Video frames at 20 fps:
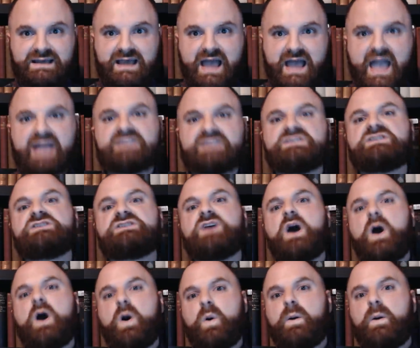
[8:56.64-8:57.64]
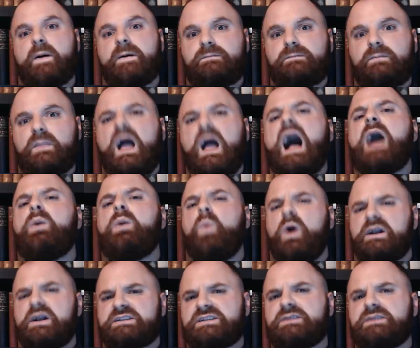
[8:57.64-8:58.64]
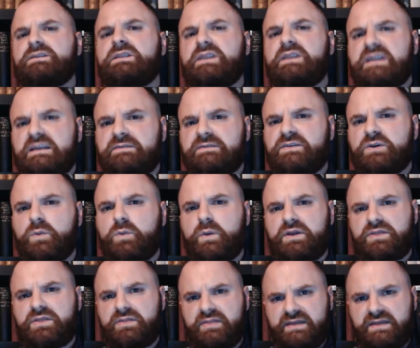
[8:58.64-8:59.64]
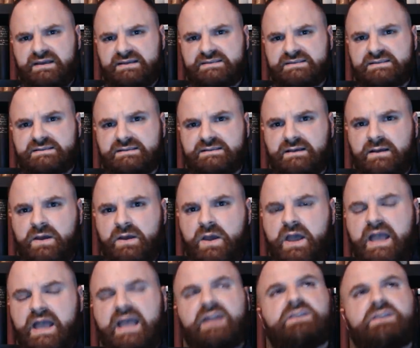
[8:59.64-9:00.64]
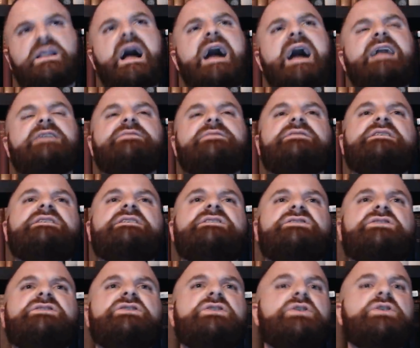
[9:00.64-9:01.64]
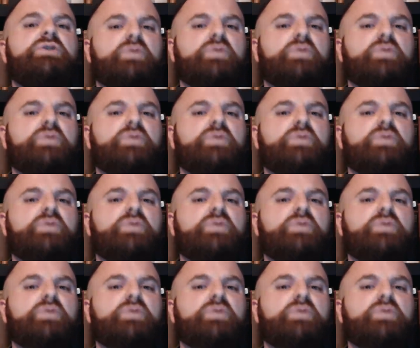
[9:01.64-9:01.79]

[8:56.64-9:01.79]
And so, I want to leave you with this. In light of these new